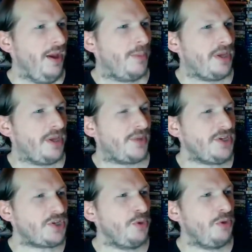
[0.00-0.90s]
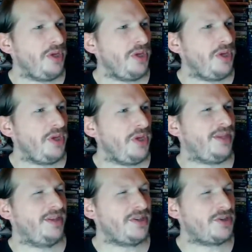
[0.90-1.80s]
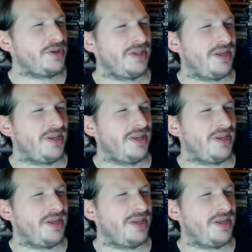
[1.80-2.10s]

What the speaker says: But yeah, this movie, I mean, this is,